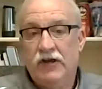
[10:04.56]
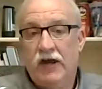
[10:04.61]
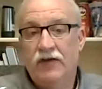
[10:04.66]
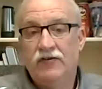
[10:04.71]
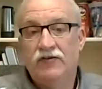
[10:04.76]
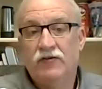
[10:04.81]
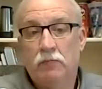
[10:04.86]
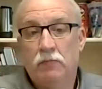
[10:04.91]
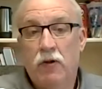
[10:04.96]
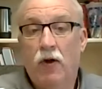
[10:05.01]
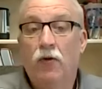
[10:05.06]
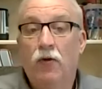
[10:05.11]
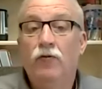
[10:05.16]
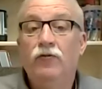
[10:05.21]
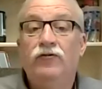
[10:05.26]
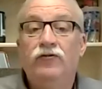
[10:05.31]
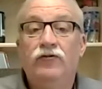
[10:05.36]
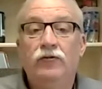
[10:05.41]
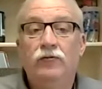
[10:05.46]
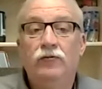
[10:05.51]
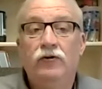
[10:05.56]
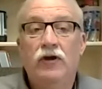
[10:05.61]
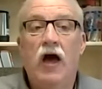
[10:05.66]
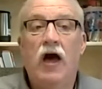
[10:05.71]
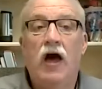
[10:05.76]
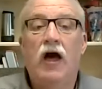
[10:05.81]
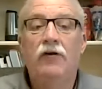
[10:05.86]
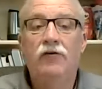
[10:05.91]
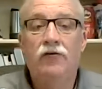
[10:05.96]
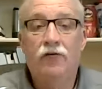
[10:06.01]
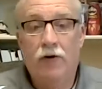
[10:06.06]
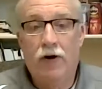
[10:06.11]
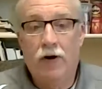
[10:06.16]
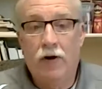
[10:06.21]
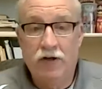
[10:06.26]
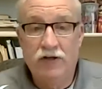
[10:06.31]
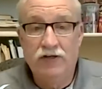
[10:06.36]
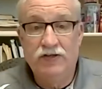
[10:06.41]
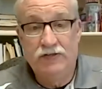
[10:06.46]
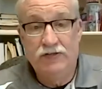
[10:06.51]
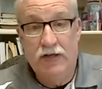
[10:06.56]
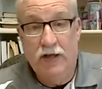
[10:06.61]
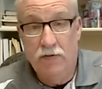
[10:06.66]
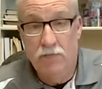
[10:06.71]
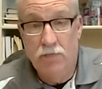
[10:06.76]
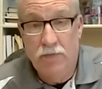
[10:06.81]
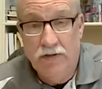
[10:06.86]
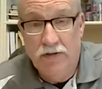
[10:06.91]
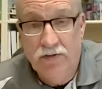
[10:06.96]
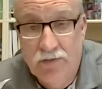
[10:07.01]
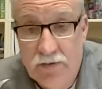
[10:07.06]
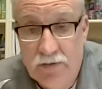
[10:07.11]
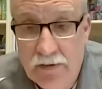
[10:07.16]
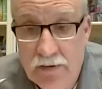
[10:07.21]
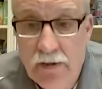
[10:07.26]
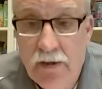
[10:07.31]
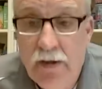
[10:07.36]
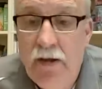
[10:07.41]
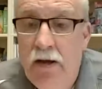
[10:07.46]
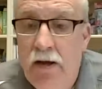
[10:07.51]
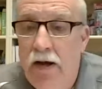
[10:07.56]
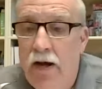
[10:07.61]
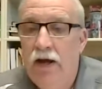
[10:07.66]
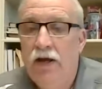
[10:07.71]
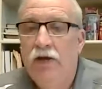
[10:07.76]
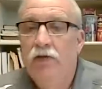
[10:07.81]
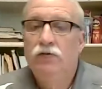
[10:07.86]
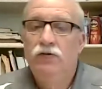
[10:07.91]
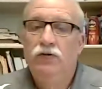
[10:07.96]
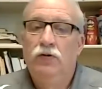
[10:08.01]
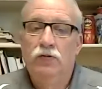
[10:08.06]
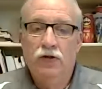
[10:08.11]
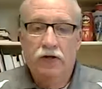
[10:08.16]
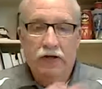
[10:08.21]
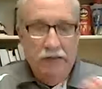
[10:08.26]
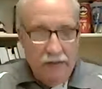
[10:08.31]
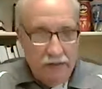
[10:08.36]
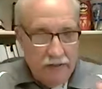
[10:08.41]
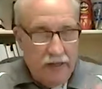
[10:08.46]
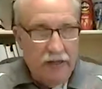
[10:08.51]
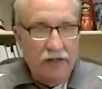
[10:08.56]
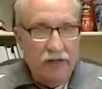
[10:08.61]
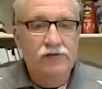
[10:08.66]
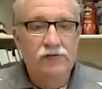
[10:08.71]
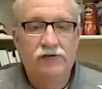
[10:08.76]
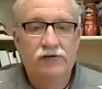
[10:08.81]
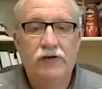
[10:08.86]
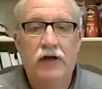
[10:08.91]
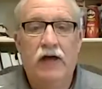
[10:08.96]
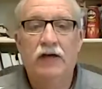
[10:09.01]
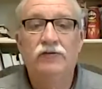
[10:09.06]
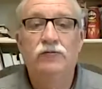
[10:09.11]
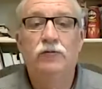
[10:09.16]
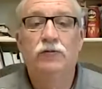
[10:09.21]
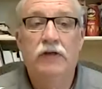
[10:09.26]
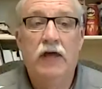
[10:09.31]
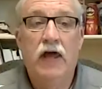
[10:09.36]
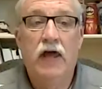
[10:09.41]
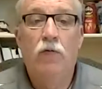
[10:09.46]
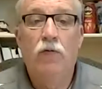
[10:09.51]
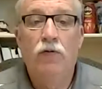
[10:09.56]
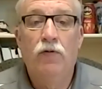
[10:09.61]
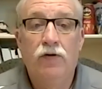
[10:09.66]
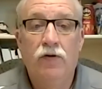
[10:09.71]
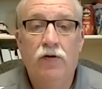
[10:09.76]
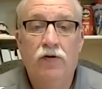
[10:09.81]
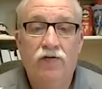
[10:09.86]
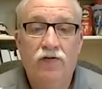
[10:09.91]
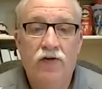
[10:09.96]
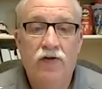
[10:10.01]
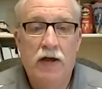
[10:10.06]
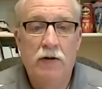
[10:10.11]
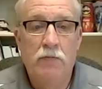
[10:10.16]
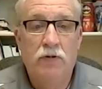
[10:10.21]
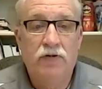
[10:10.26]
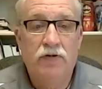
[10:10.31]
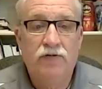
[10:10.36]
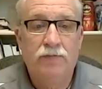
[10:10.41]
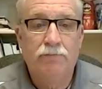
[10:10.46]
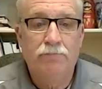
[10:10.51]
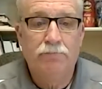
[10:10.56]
as opposed to contrary statements. And you'll get a little exercise with that with your assignments.